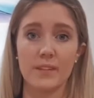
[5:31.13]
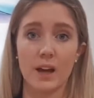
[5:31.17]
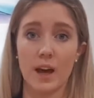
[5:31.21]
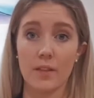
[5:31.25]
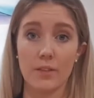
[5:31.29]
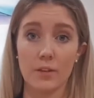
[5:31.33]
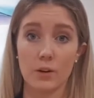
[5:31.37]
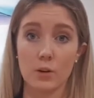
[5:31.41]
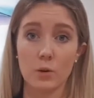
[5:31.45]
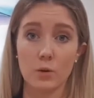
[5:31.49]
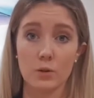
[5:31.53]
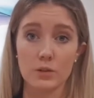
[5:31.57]

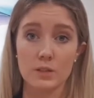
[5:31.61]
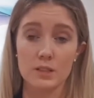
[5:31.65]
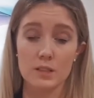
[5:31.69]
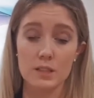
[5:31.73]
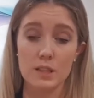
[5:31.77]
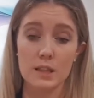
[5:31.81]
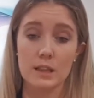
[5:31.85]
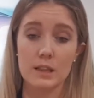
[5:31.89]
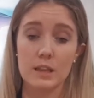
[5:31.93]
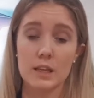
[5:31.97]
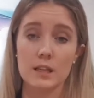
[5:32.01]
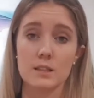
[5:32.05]
other courses
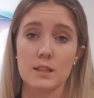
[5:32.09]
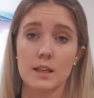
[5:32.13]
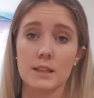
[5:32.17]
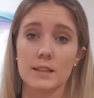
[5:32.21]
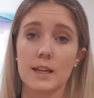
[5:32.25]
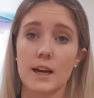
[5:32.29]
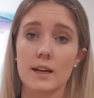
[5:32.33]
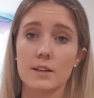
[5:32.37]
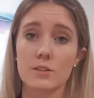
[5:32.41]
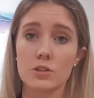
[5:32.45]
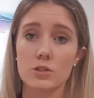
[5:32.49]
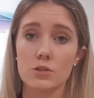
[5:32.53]
and things like
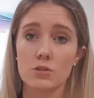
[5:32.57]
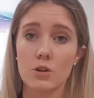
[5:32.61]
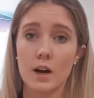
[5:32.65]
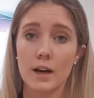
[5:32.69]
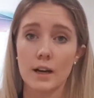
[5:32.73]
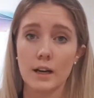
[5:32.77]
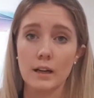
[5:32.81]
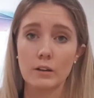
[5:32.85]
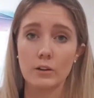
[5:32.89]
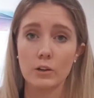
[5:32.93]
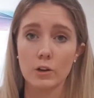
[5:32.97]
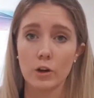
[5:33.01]
that to try
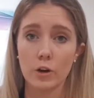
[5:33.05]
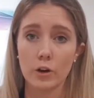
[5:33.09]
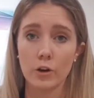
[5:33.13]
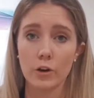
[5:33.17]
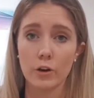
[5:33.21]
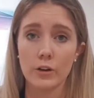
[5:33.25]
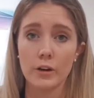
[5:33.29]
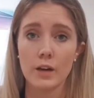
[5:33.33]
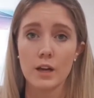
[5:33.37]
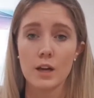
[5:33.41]
and learn